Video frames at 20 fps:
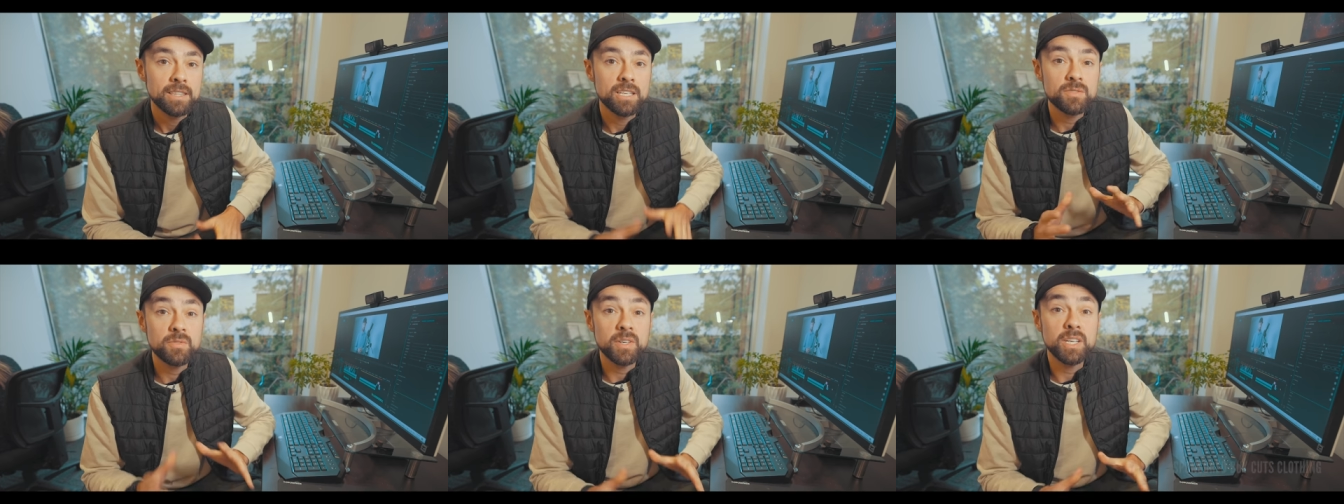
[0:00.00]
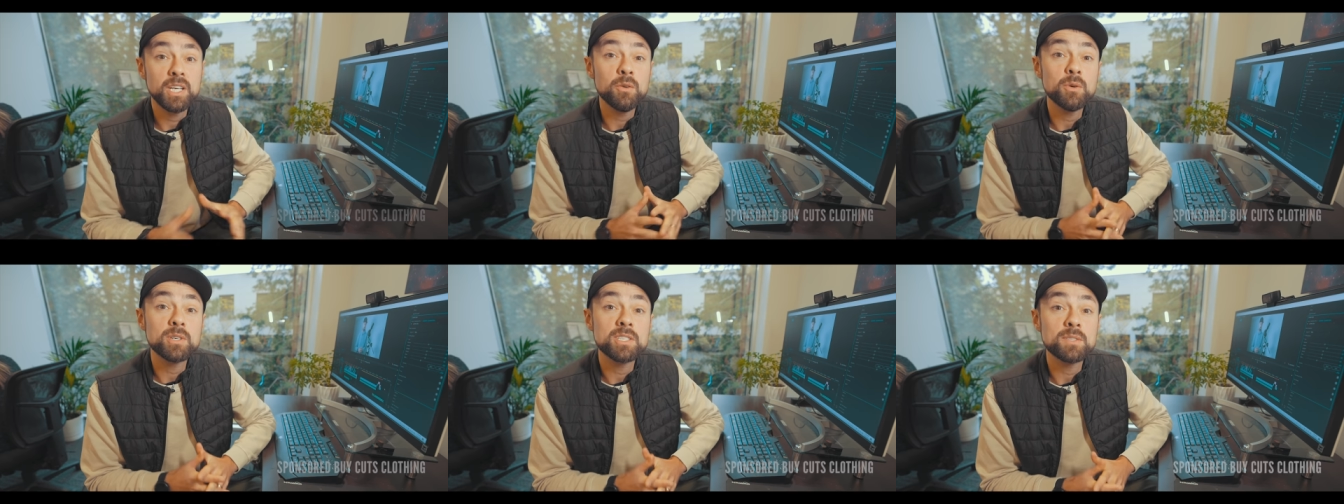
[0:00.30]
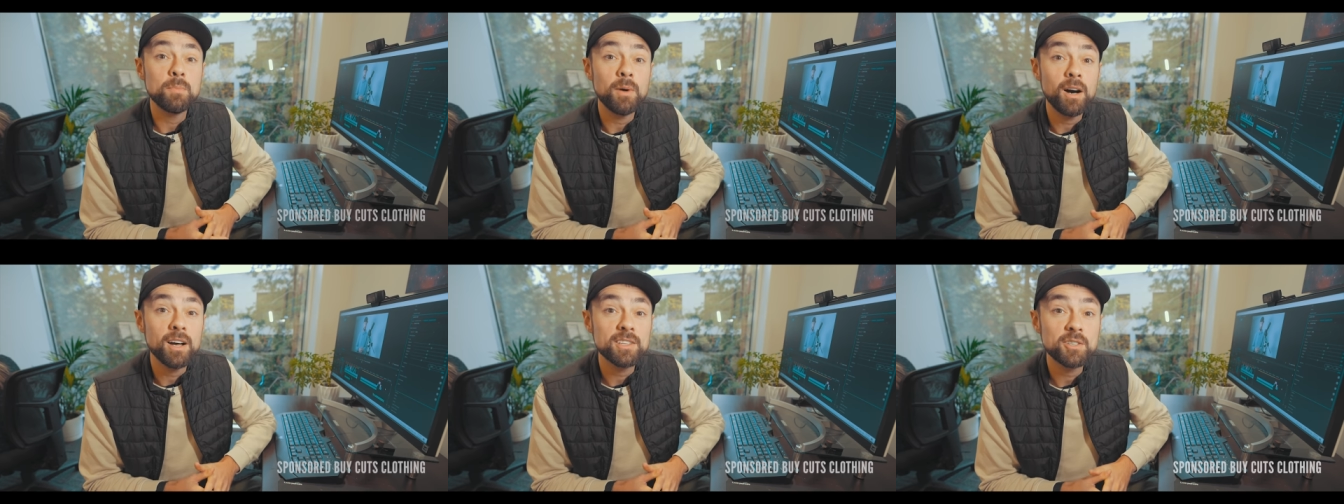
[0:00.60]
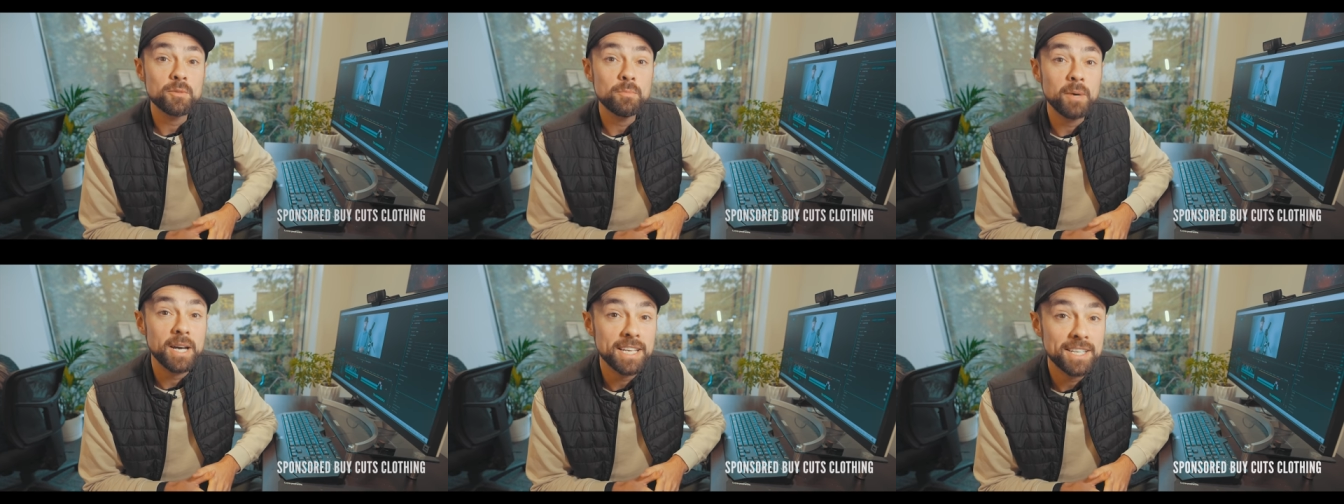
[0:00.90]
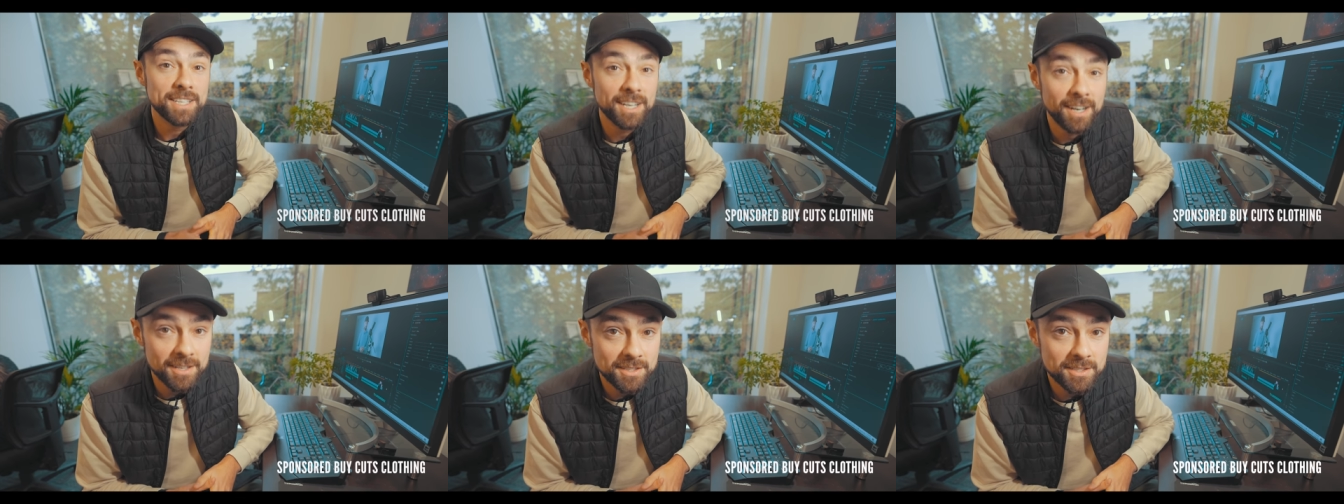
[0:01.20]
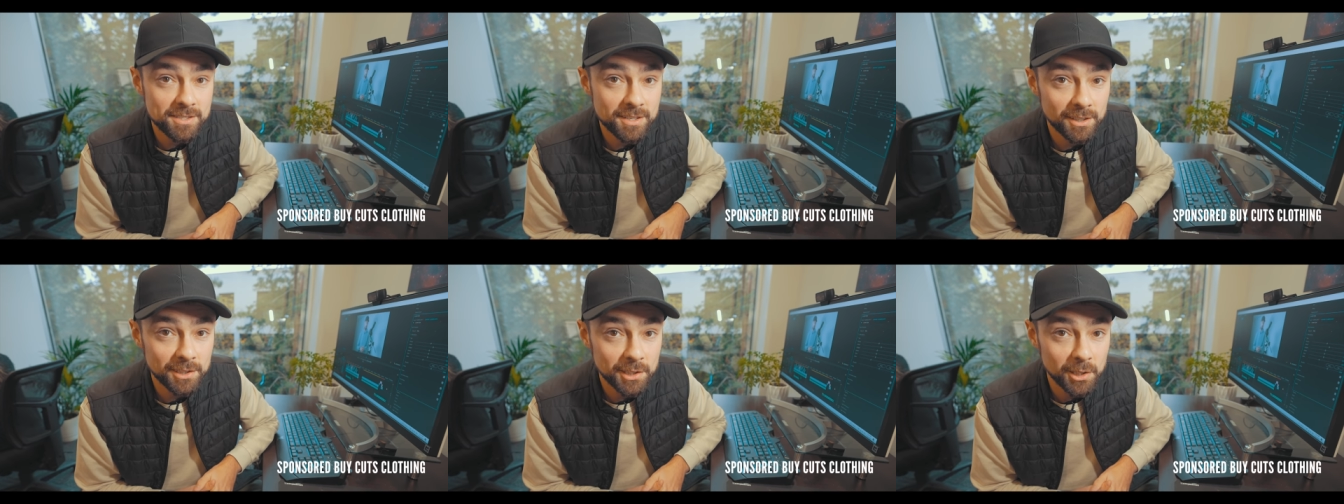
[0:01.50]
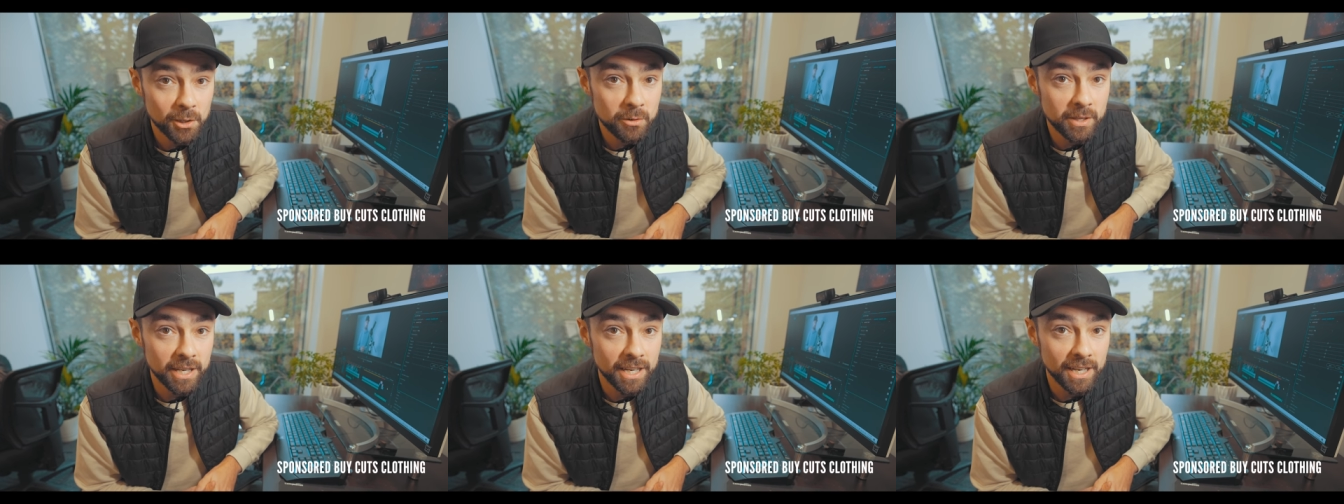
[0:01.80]
This video was sponsored by Cuts
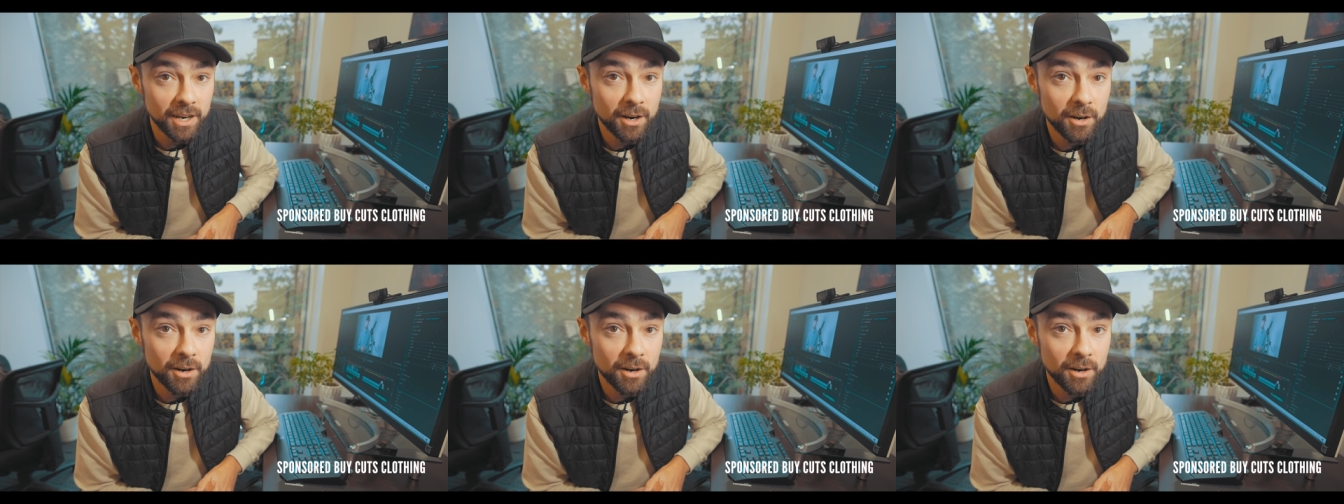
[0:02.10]
Clothing,